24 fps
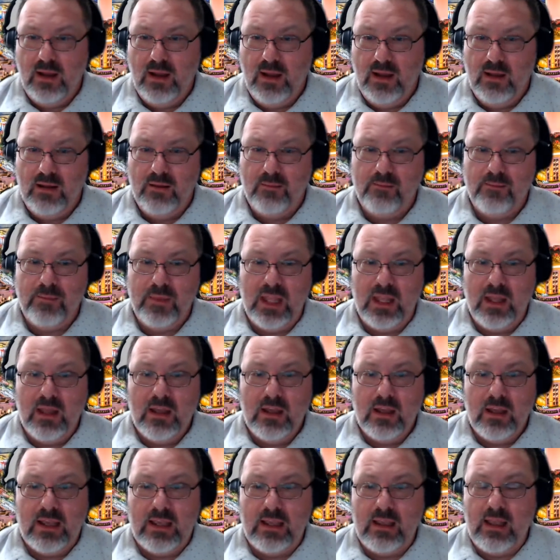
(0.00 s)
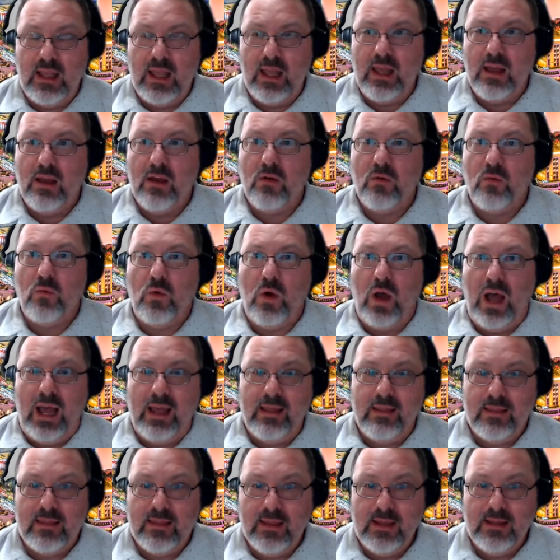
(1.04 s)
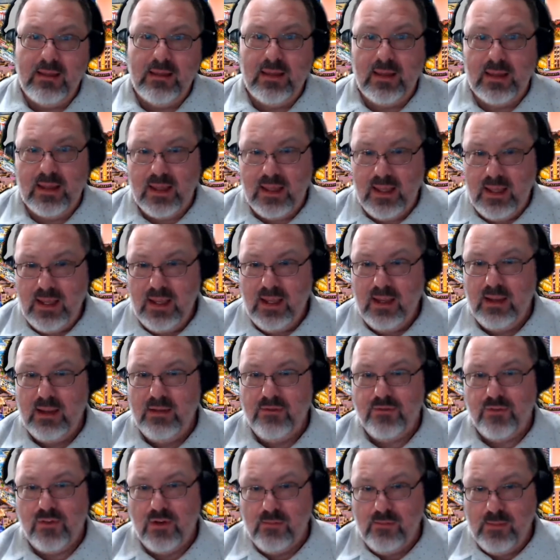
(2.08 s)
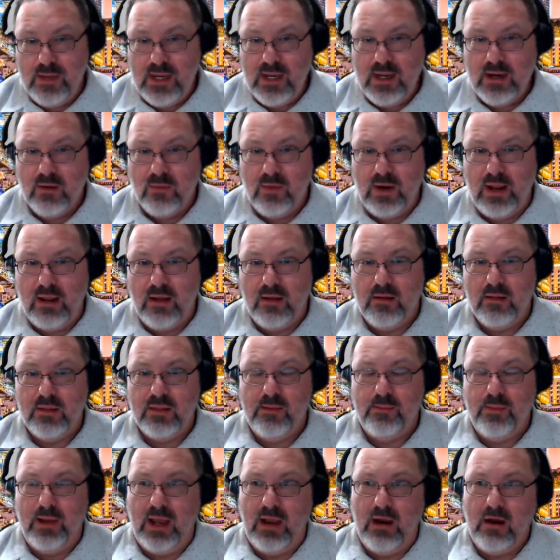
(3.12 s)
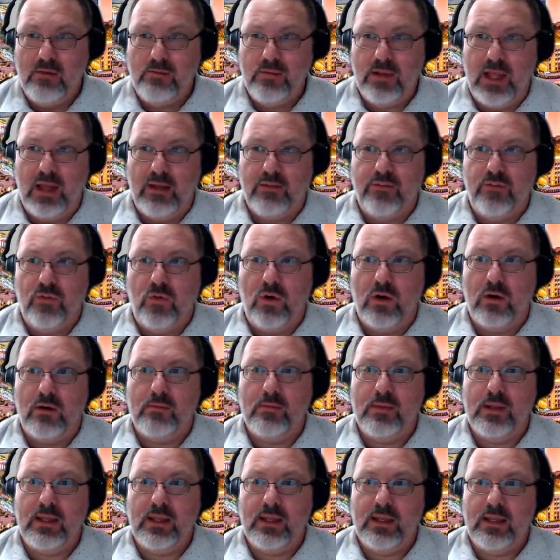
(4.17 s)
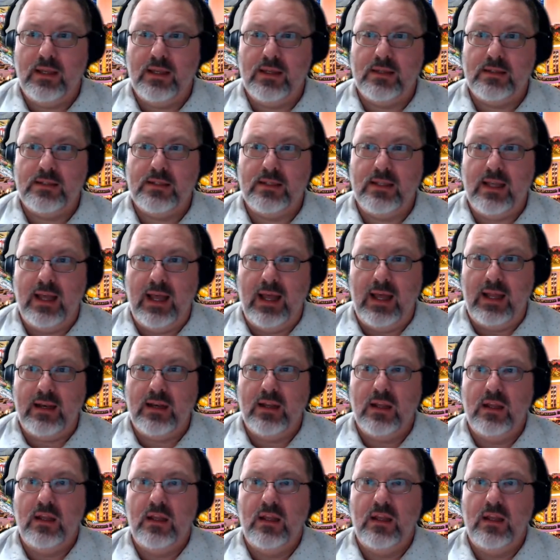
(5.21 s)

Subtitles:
I think the key for me around the Power Platform is that,